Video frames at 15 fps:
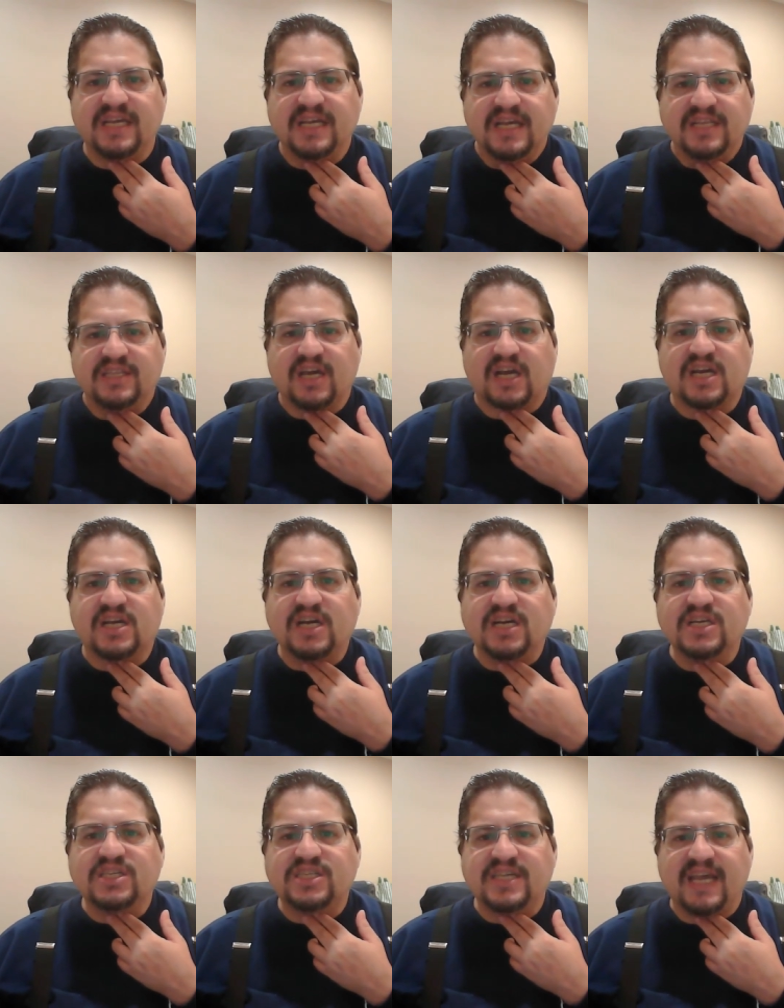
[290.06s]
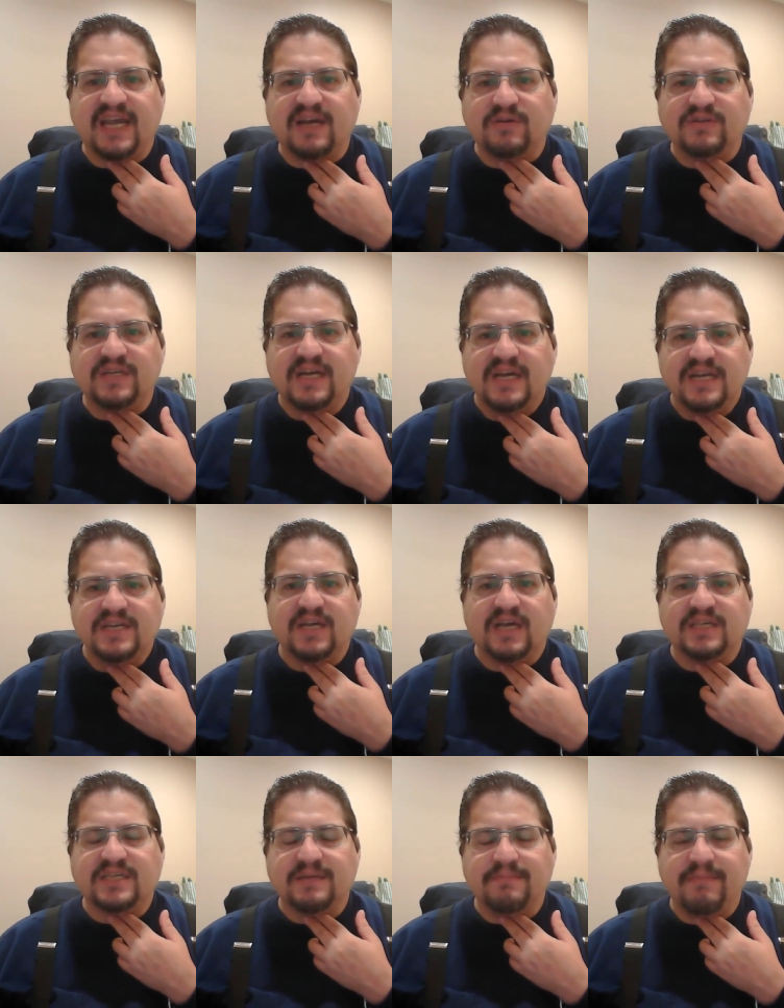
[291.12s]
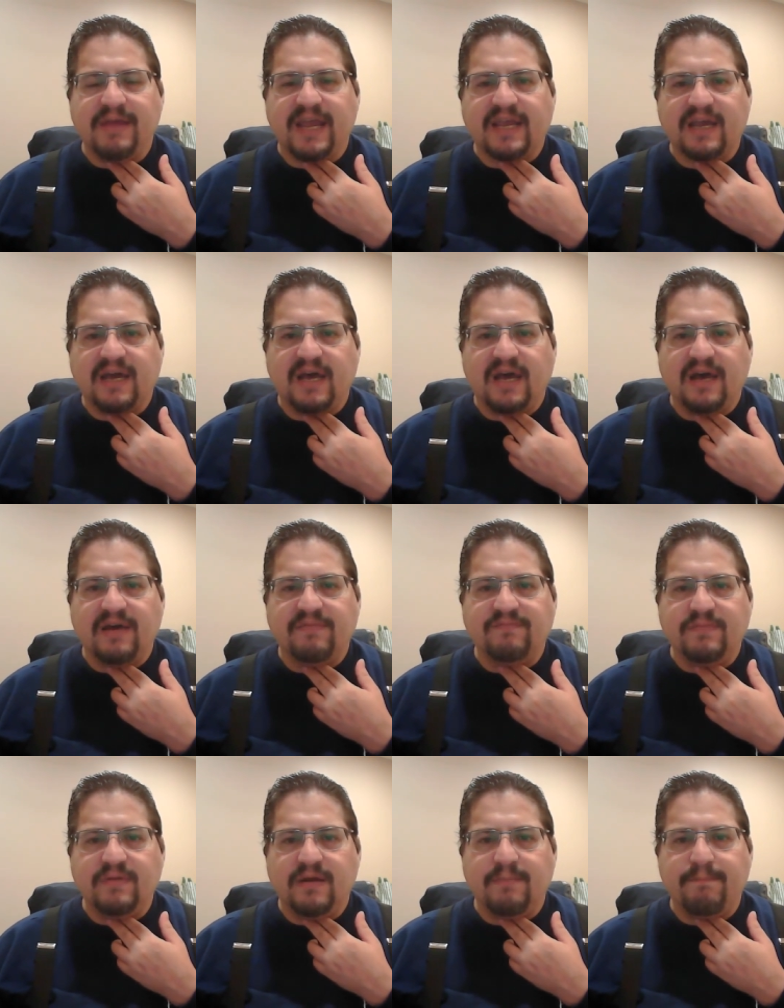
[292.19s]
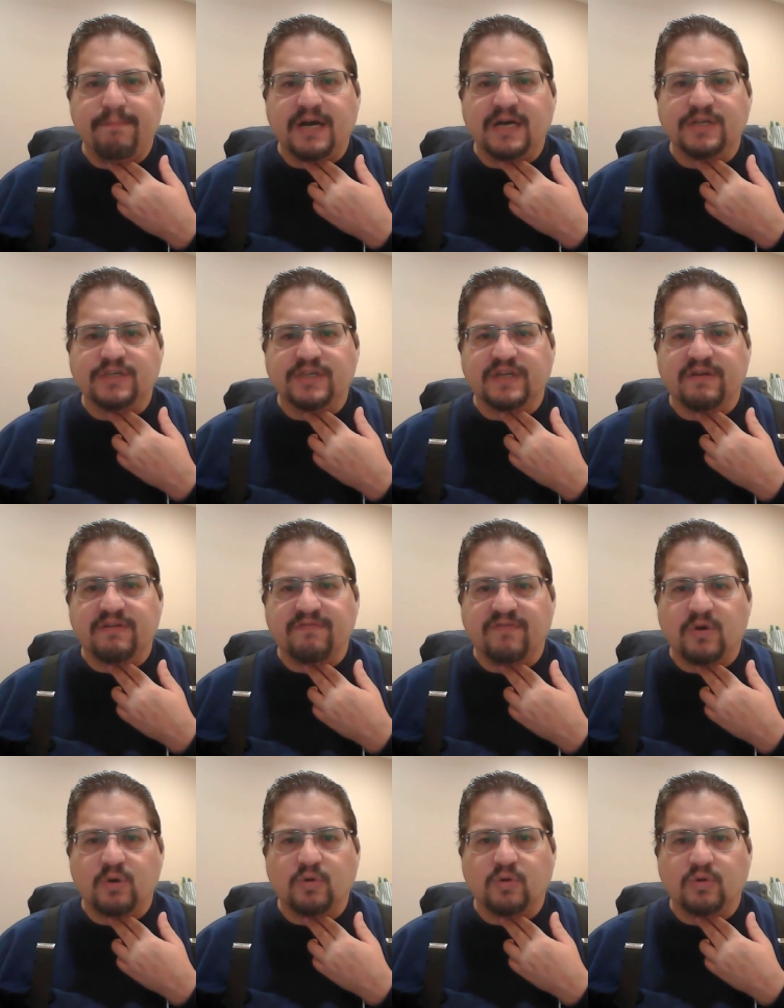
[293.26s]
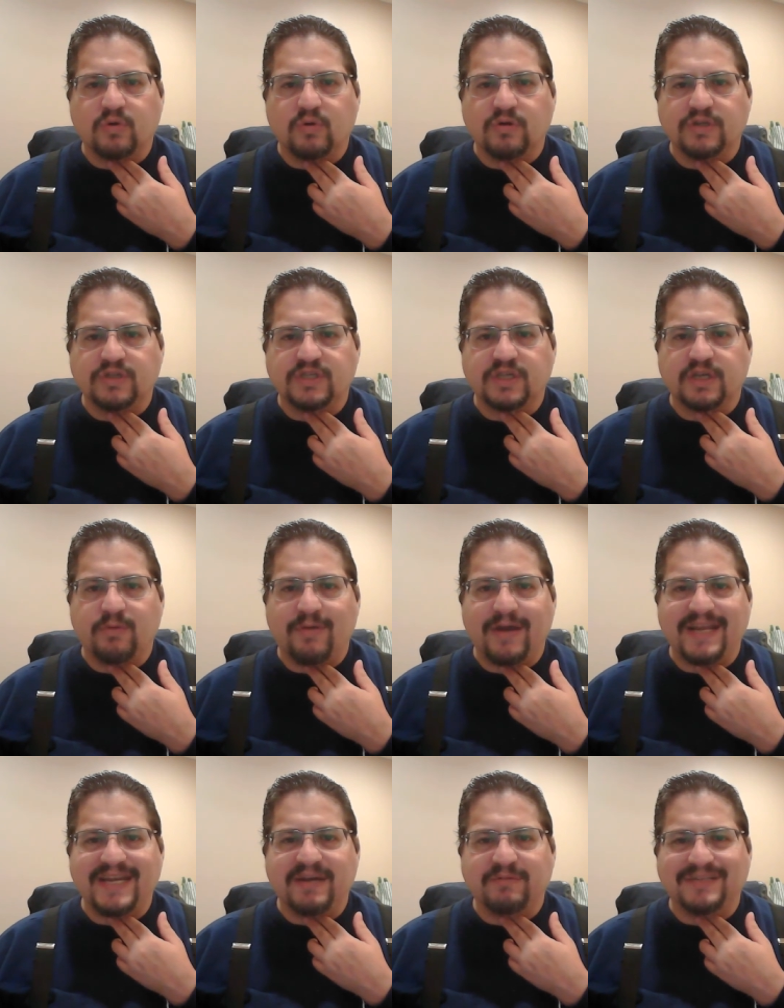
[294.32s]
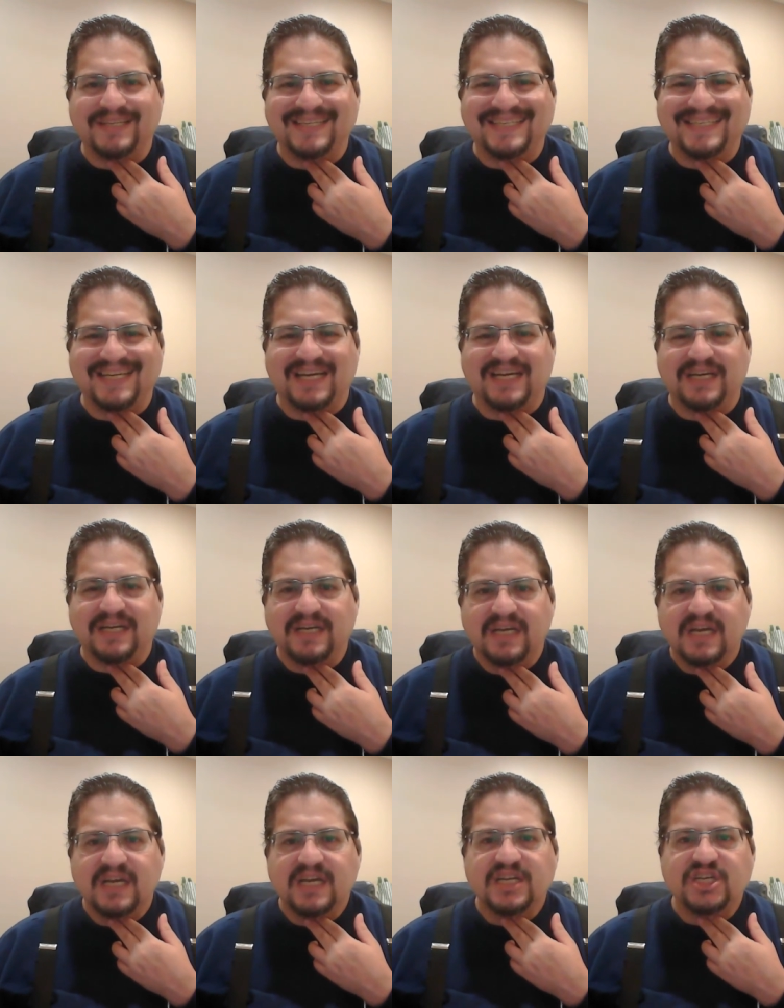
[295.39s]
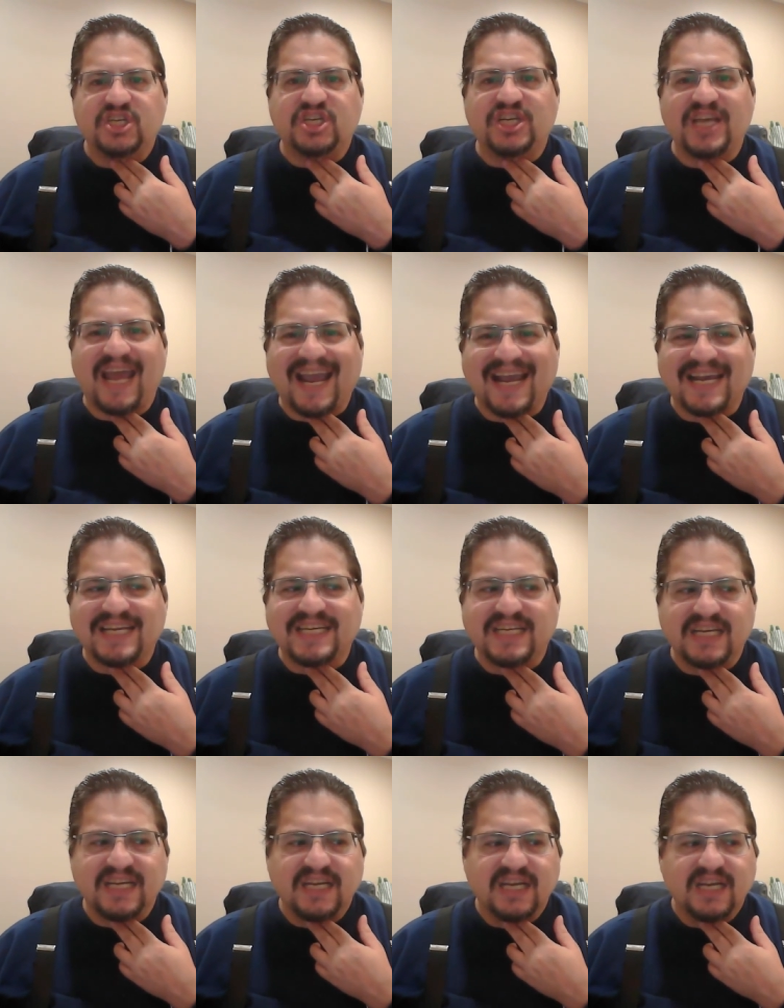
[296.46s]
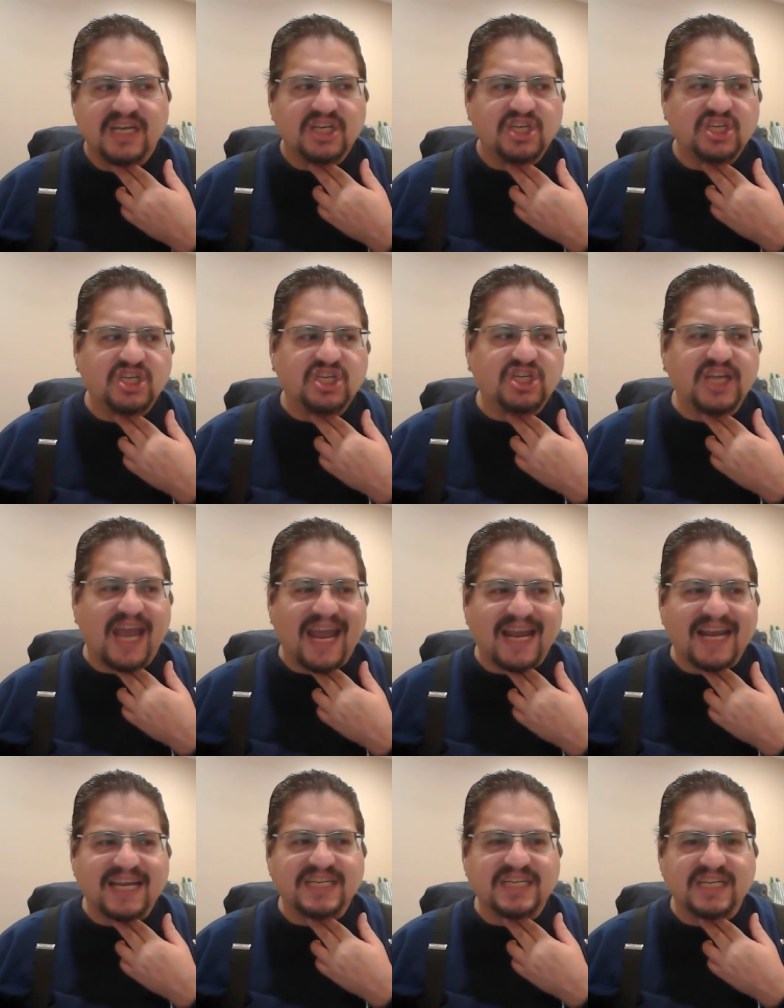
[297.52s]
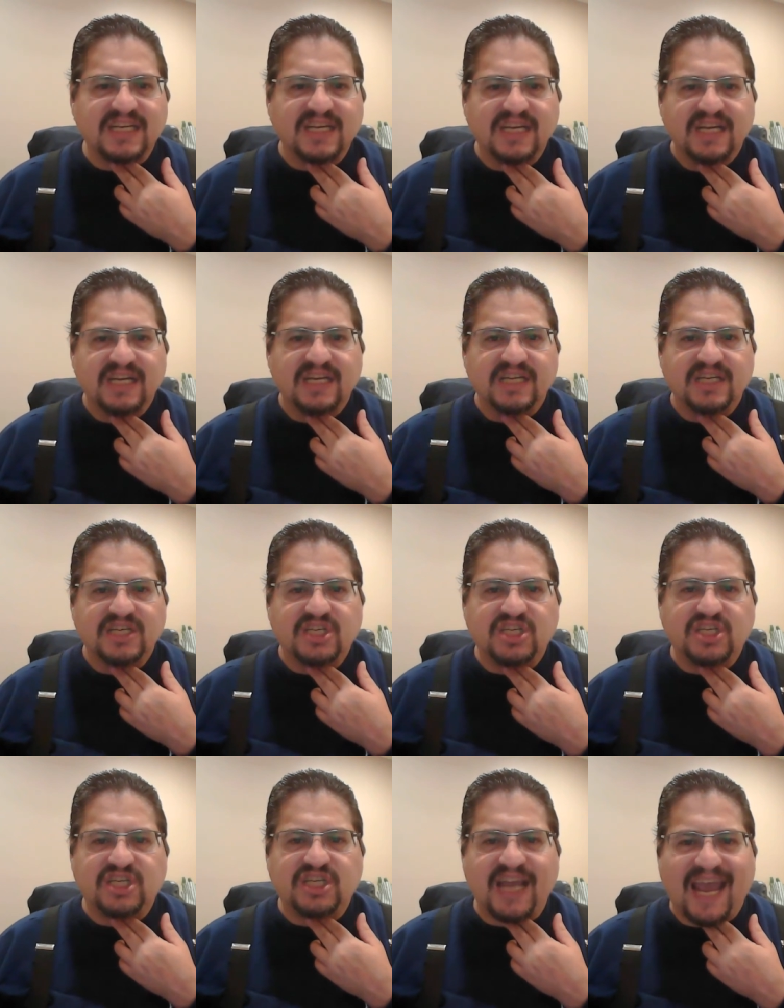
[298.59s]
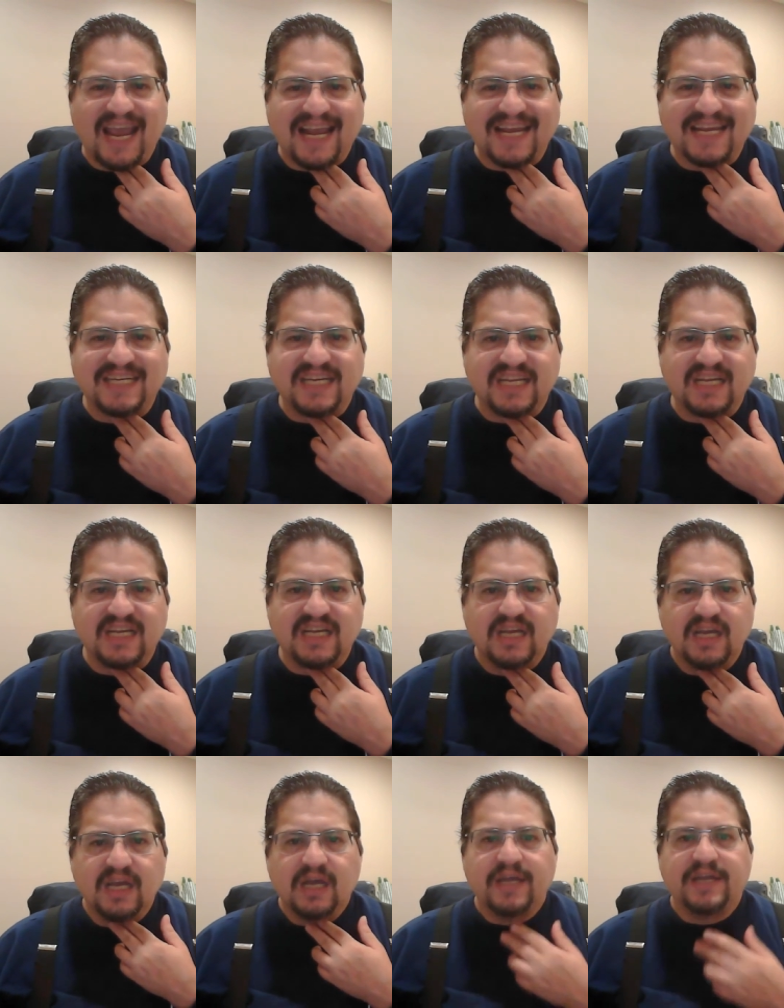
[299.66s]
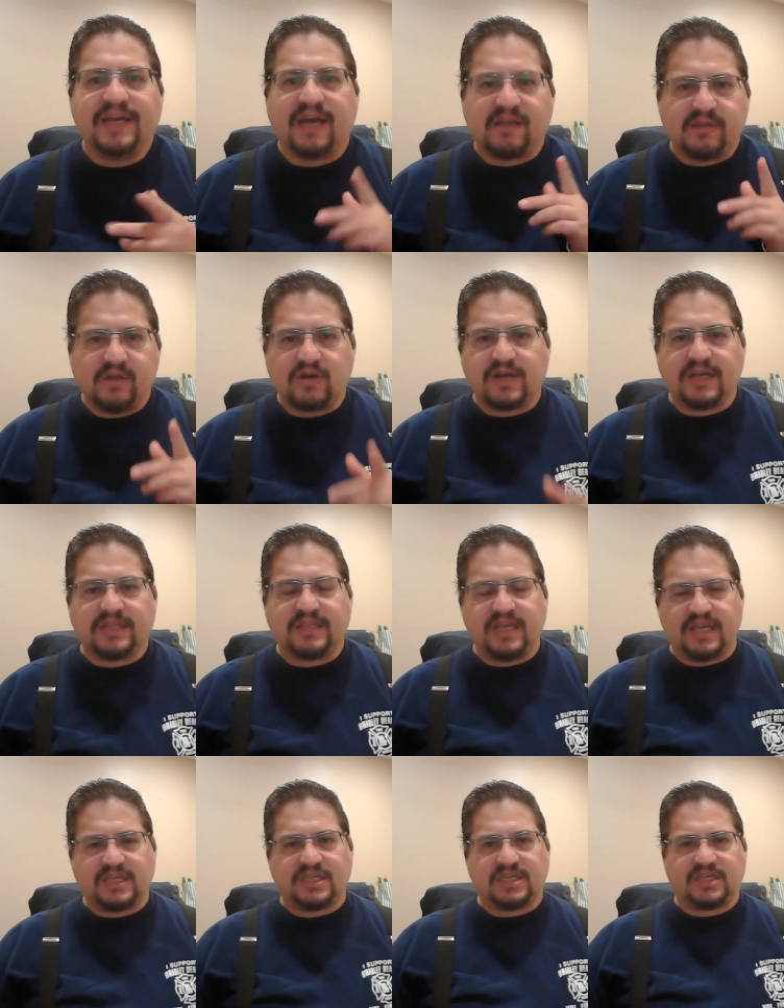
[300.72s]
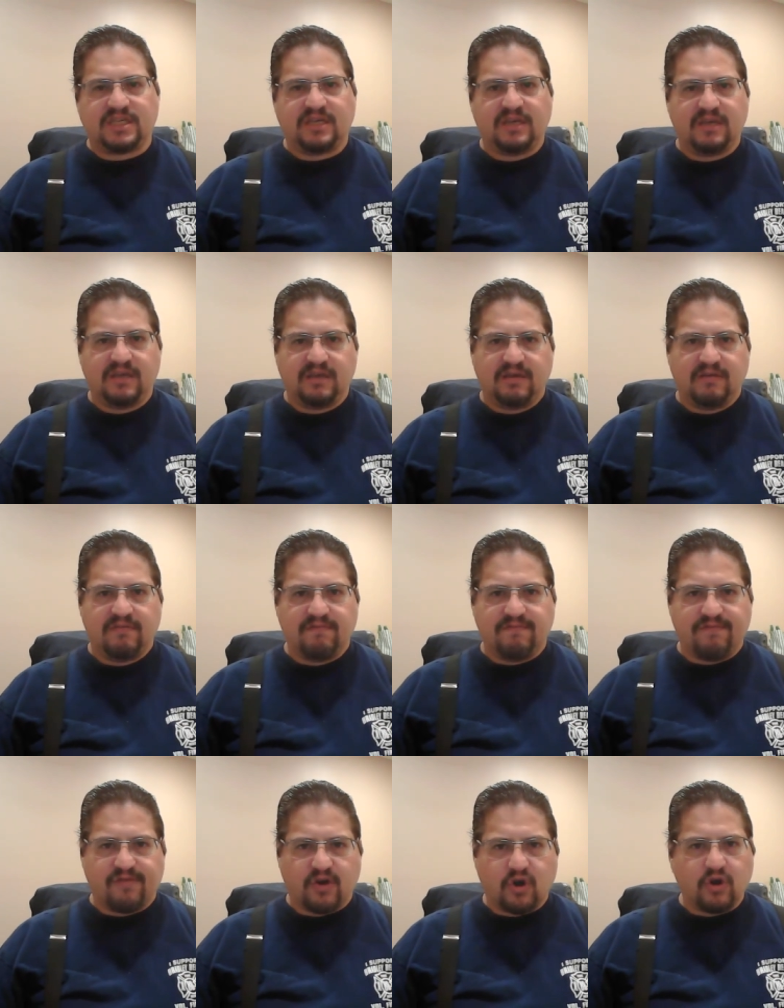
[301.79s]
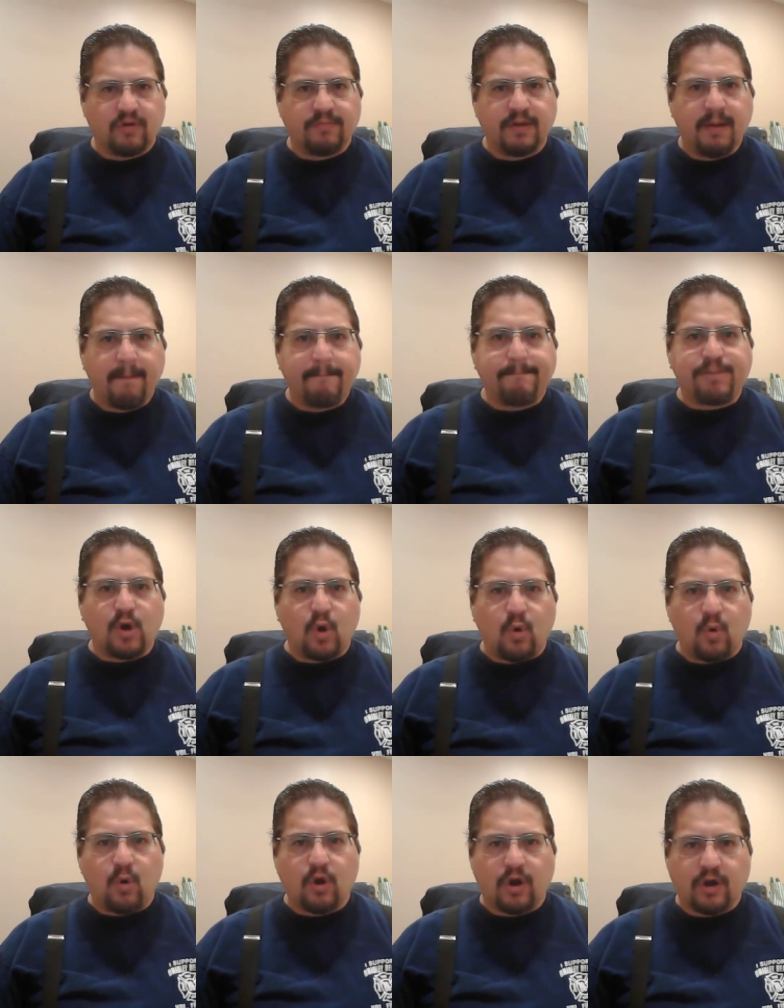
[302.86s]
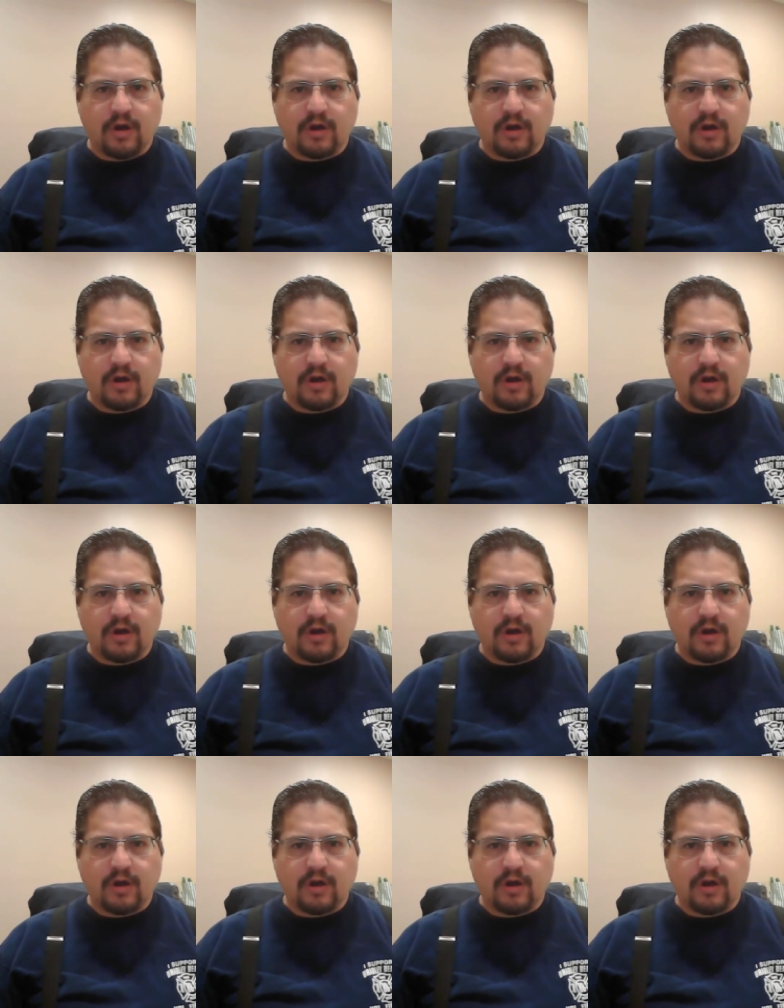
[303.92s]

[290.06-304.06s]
k sound doesn't make a buzz in your vocal cords, so you end it with a t. Checked, checked, checked. Now look at this verb, pour,